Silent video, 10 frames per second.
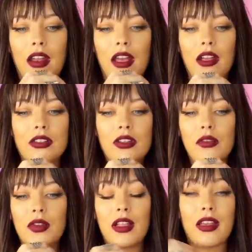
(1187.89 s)
I also
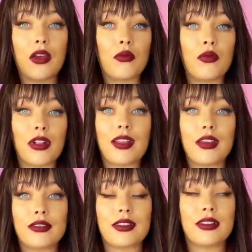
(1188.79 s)
feel like it really
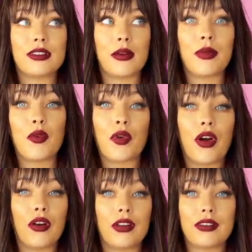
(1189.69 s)
goes into something we're
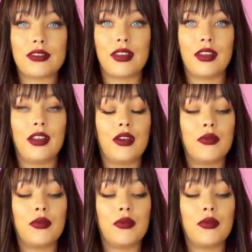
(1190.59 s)
already seeing,